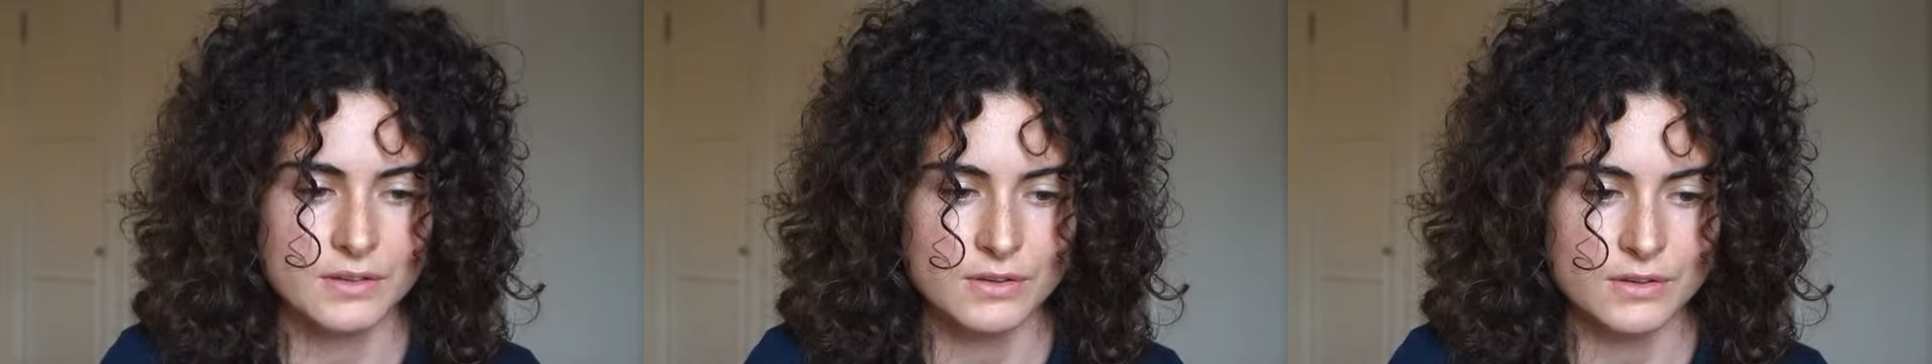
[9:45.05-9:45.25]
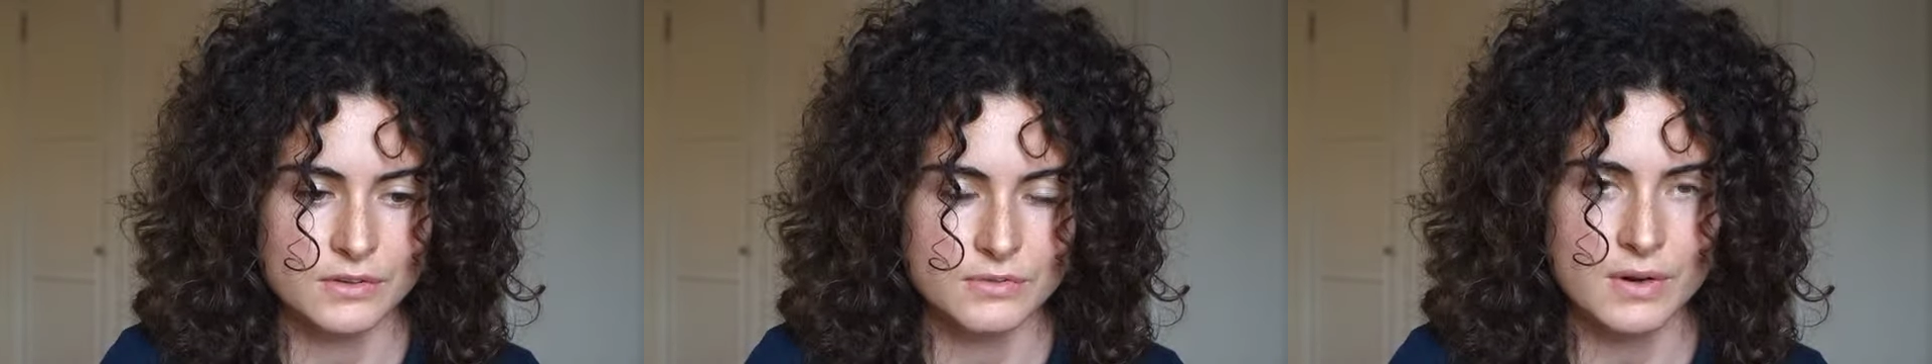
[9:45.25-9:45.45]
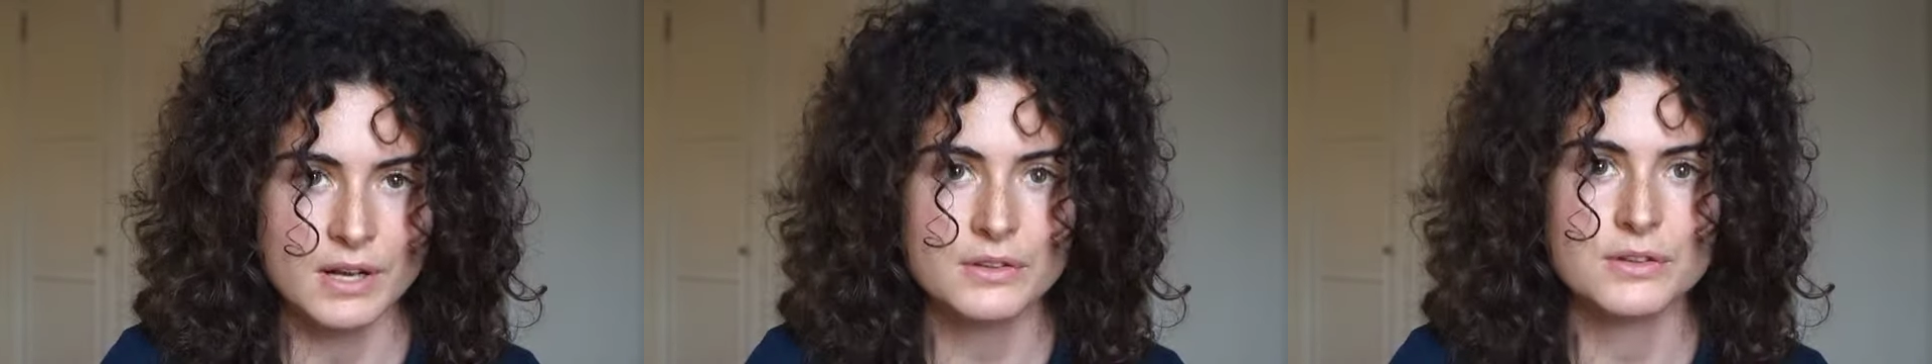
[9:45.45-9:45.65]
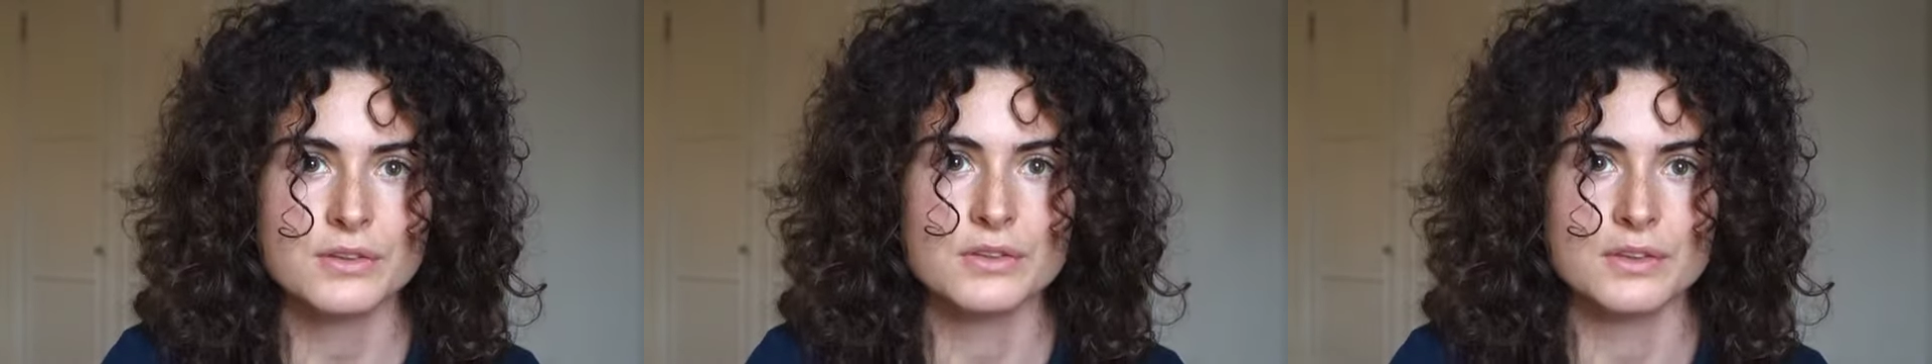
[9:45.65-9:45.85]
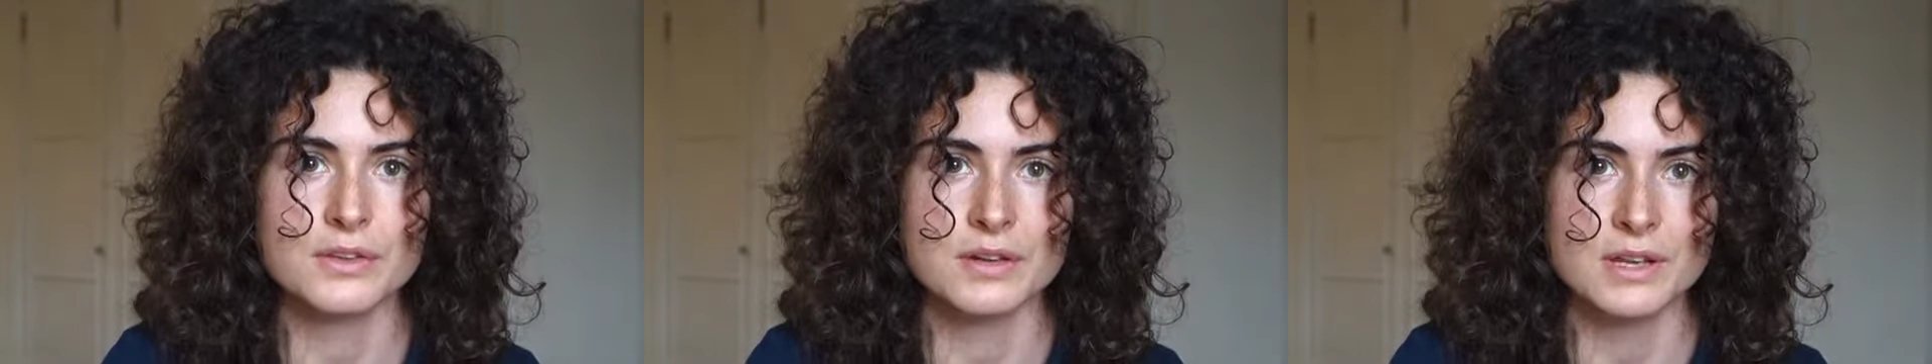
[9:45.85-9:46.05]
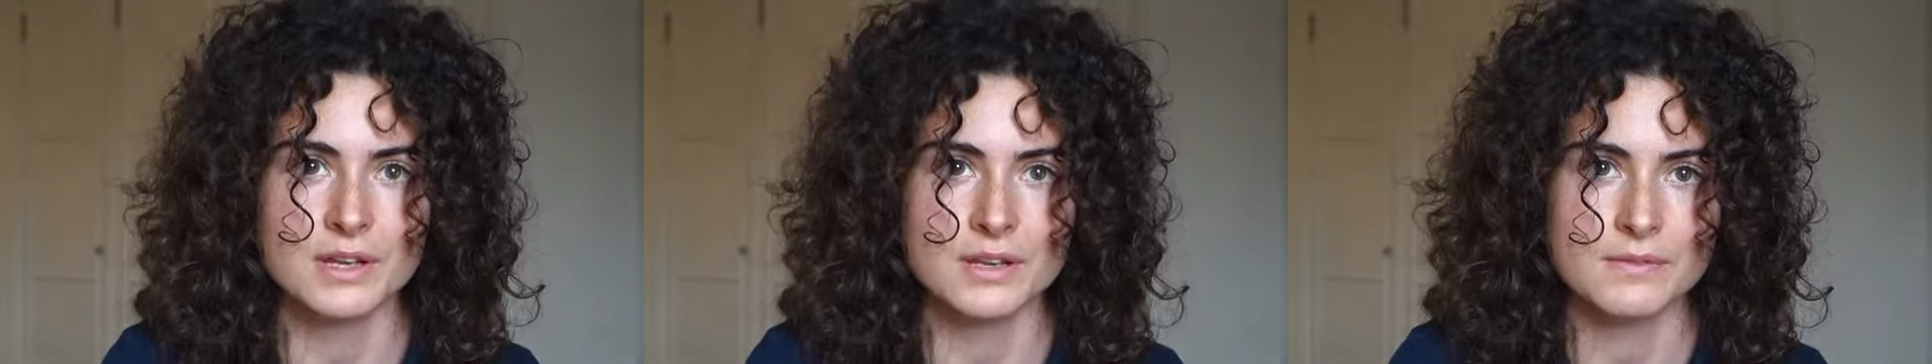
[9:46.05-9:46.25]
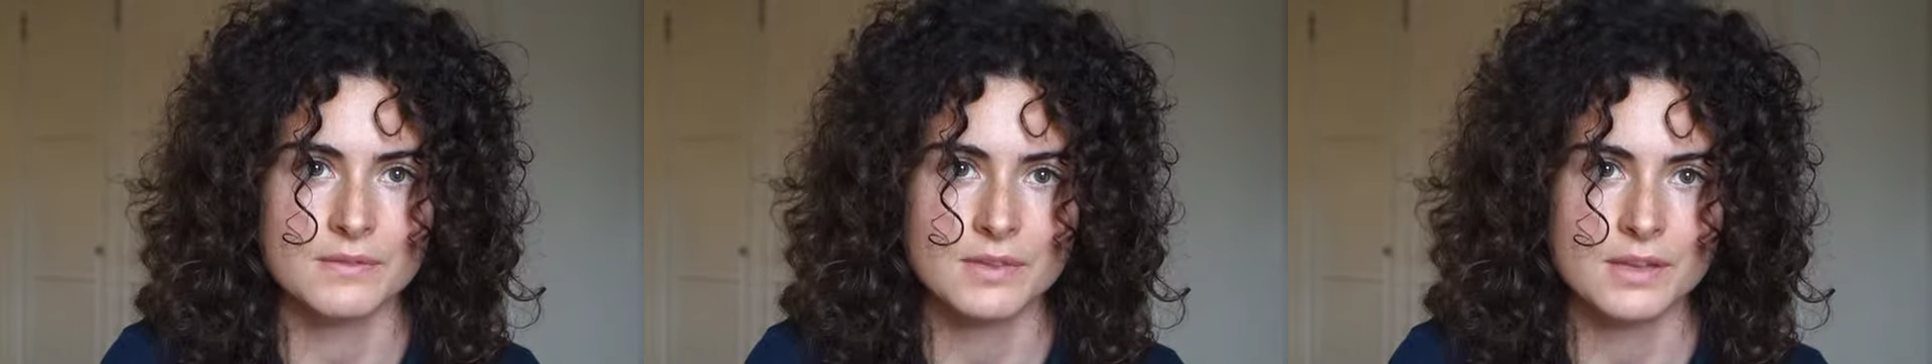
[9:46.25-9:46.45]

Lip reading: constructor theory,